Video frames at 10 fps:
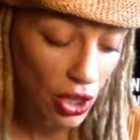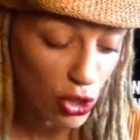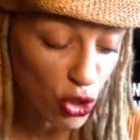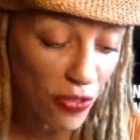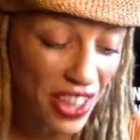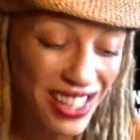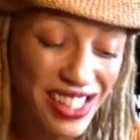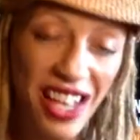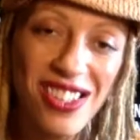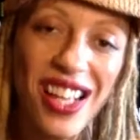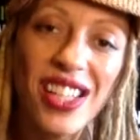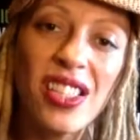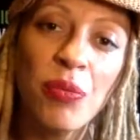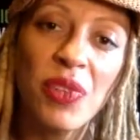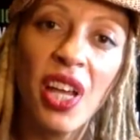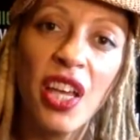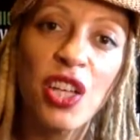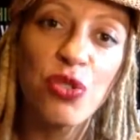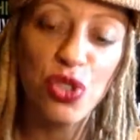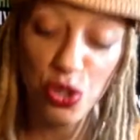So if that sounds like something that
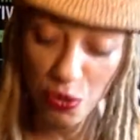interests you,